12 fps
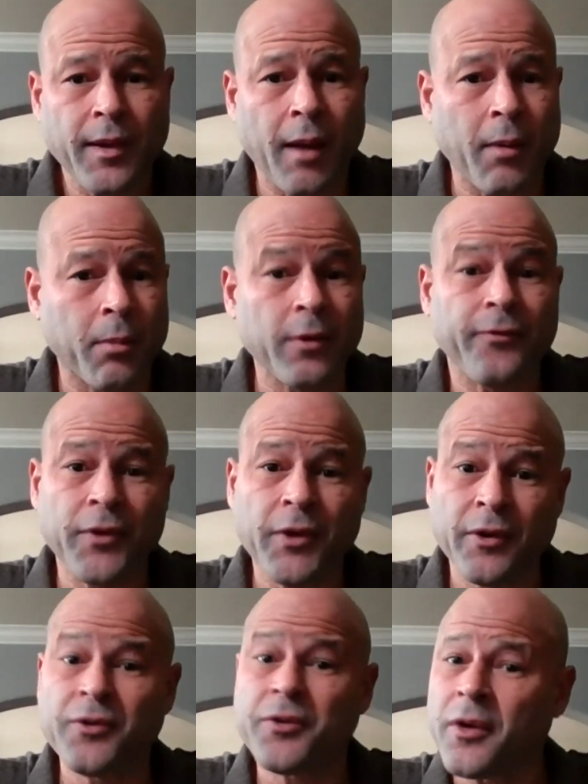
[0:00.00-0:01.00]
I remember a
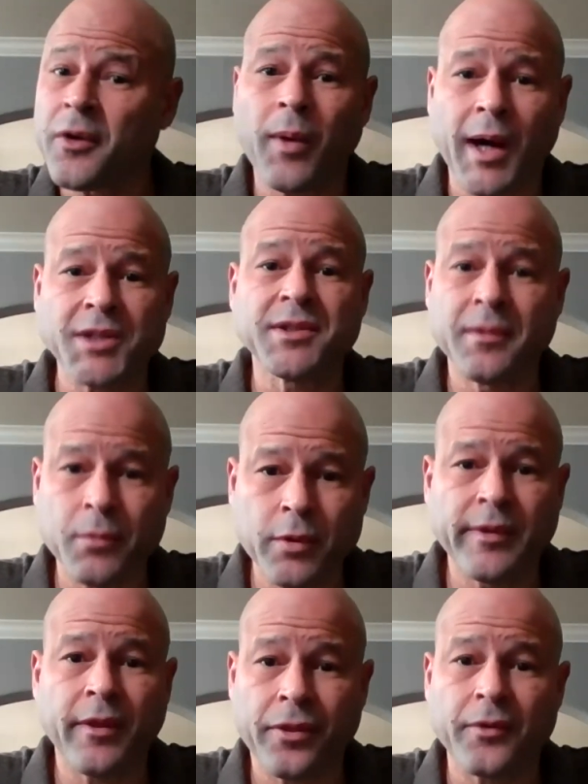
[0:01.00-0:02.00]
few years ago watching the
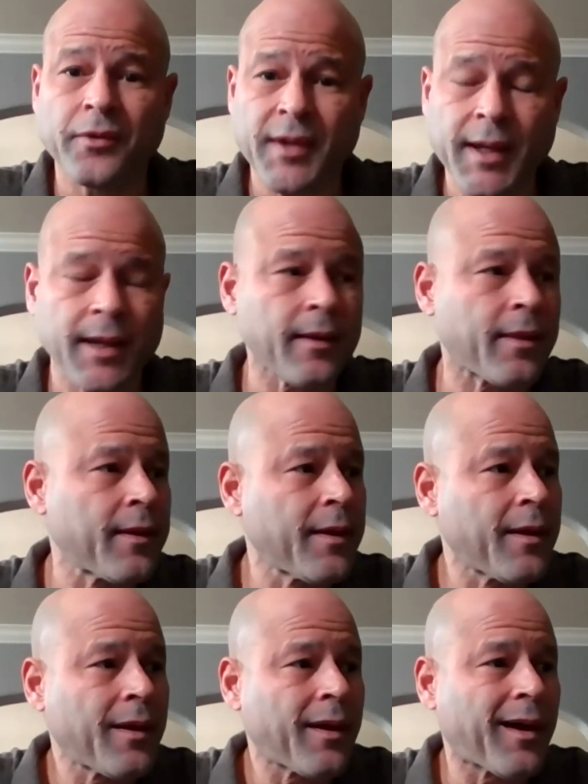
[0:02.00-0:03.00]
movie The Thirteenth,
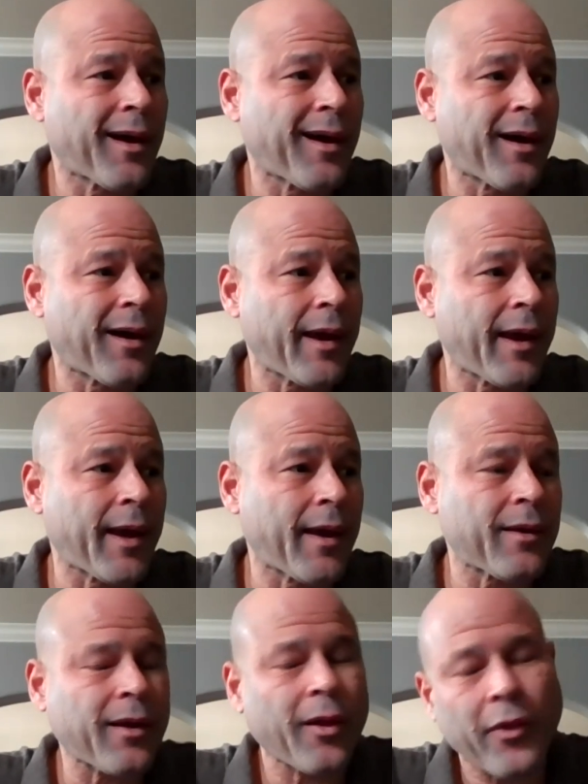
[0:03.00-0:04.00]
uh,
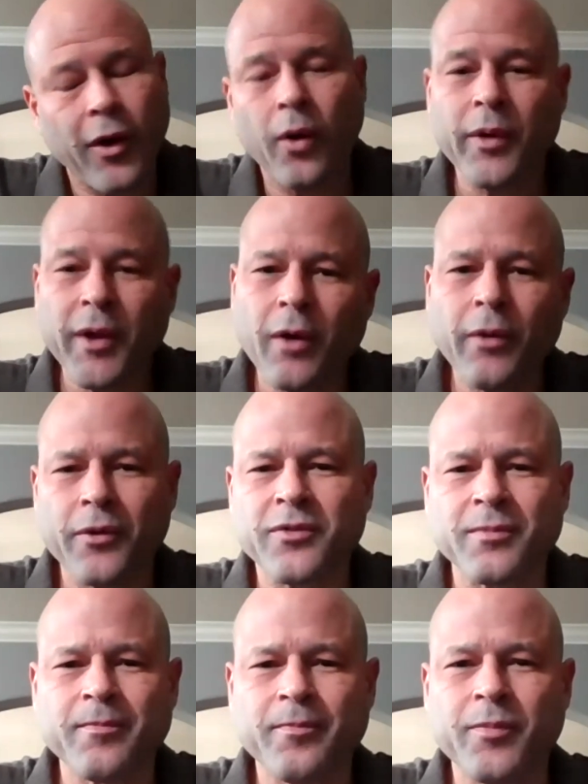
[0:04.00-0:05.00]
and although you know there's
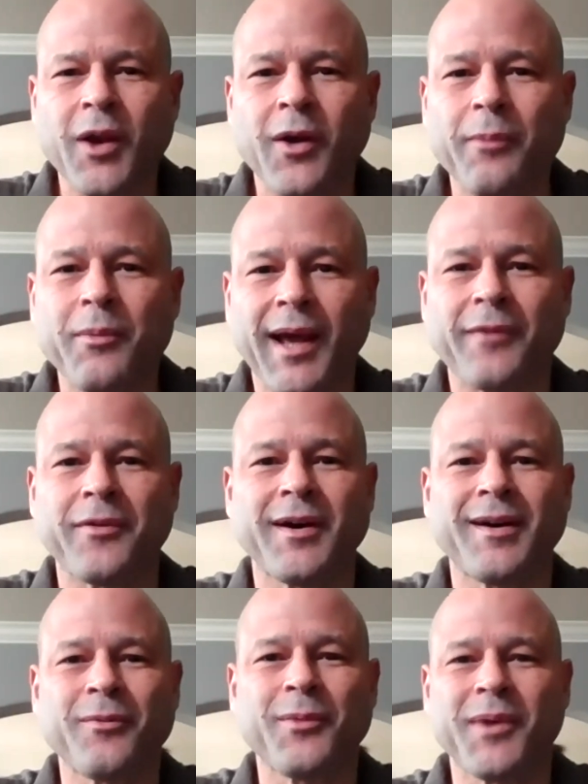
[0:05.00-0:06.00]
some you know I would have
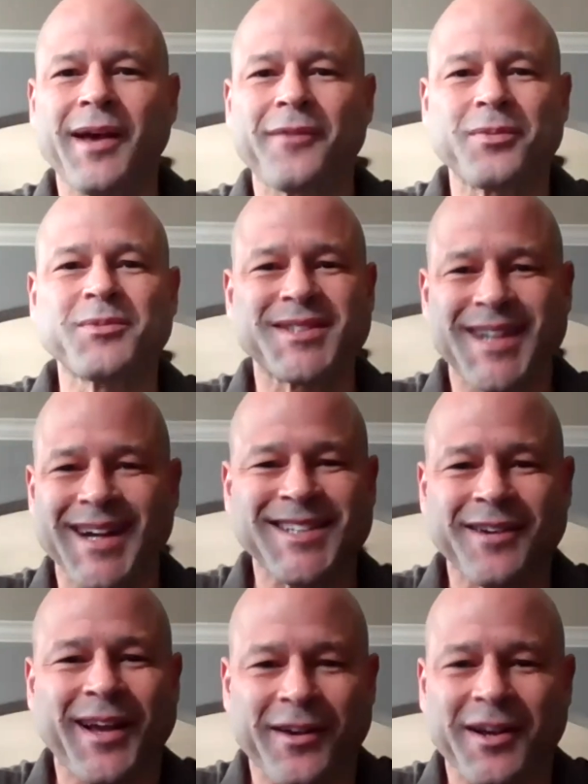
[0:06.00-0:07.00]
a we would have some
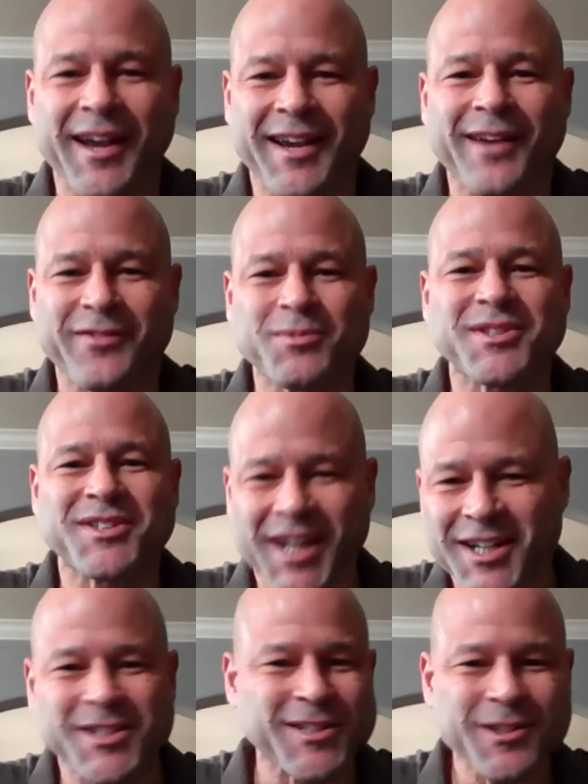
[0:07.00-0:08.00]
discussion I'd have I could have some
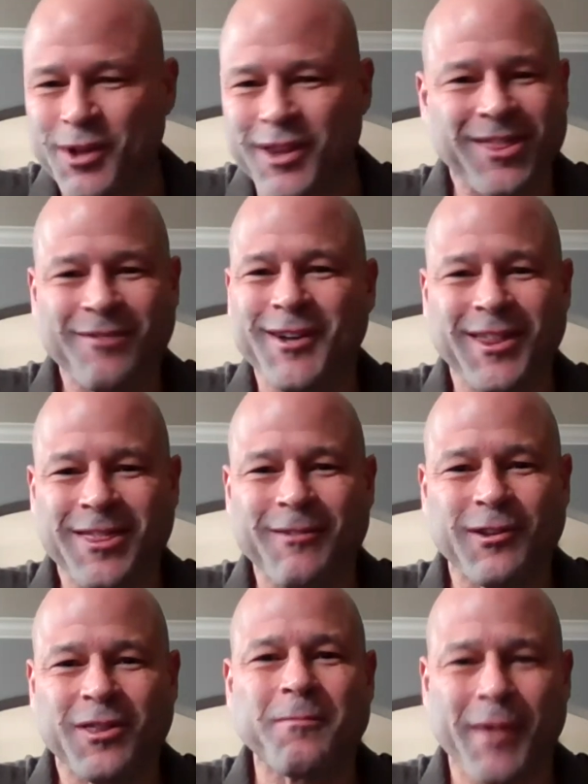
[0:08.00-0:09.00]
discussions with with
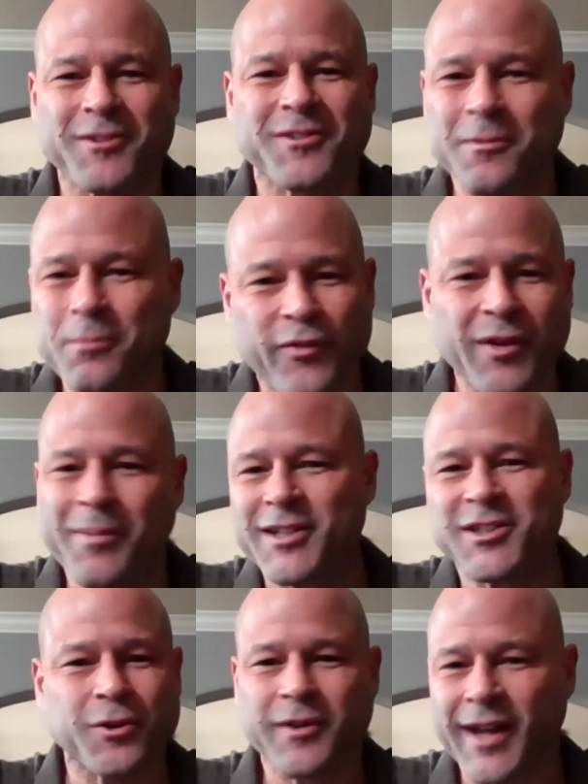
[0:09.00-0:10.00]
with the makers of the movie
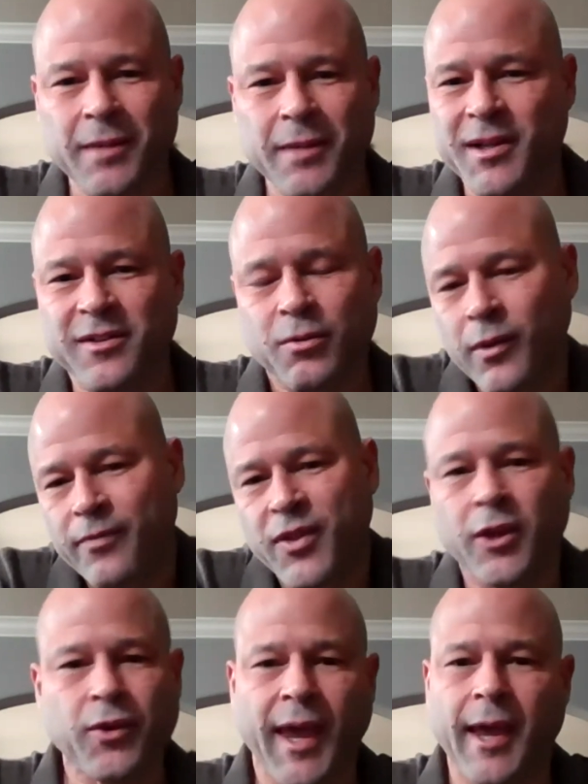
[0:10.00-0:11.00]
about certain elements. The one
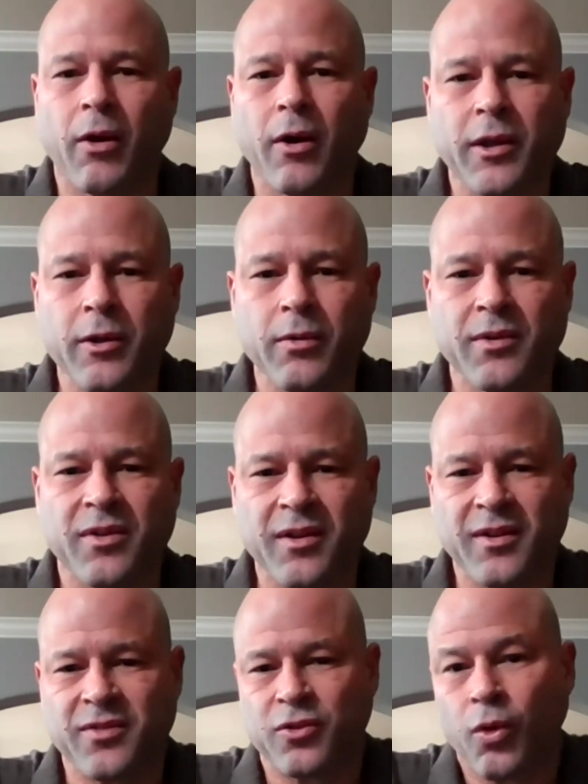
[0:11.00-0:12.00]
thing you can't argue is the
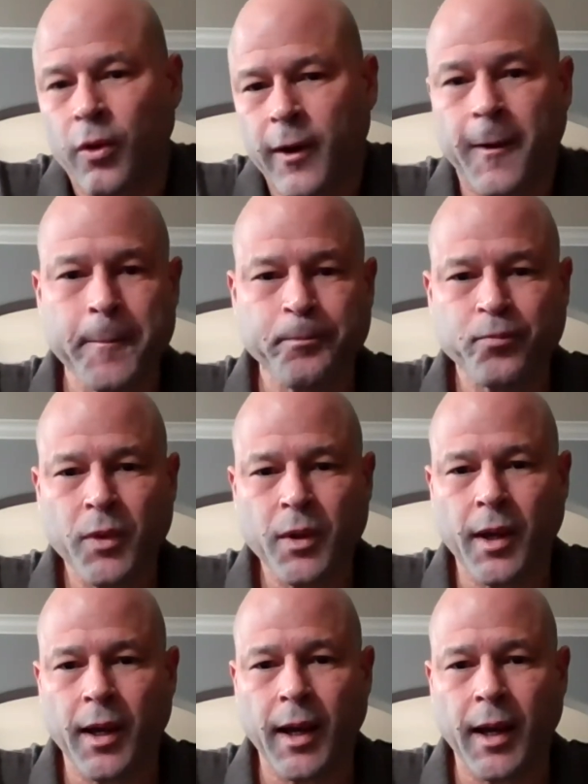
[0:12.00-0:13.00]
historic
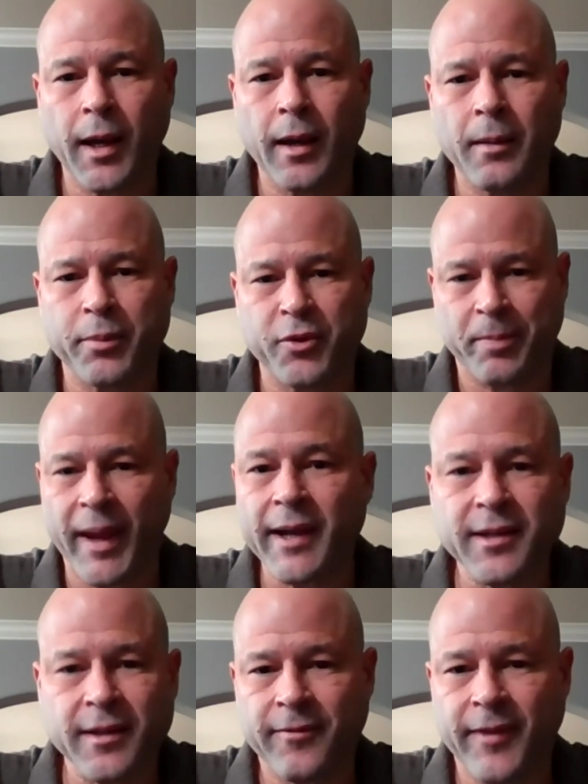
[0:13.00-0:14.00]
uh,
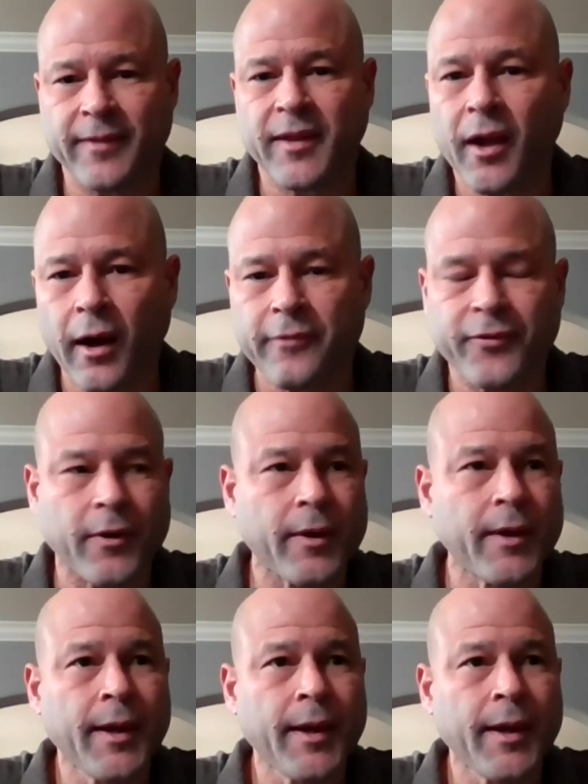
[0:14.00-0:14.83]
perspective that they offer.